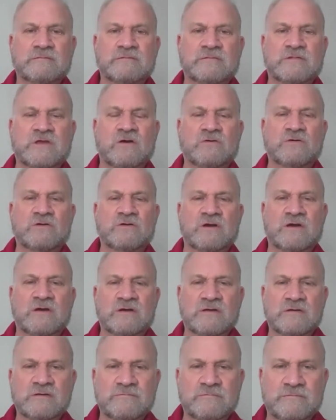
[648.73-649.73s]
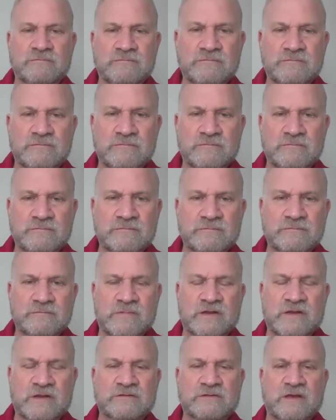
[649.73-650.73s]
Yoga,
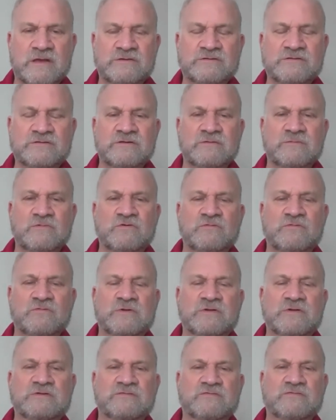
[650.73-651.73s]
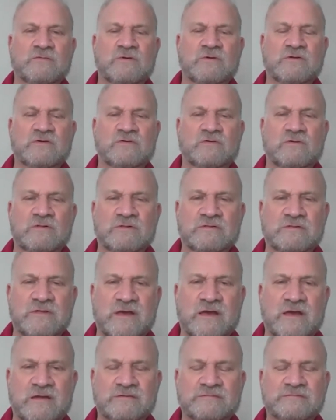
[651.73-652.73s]
meditation and movement, if you want to call it
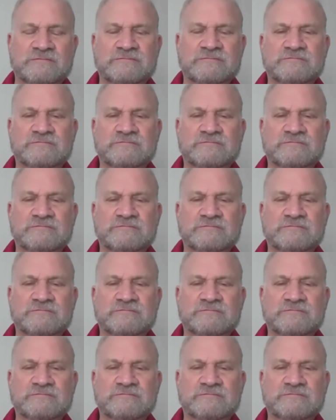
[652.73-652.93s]
that,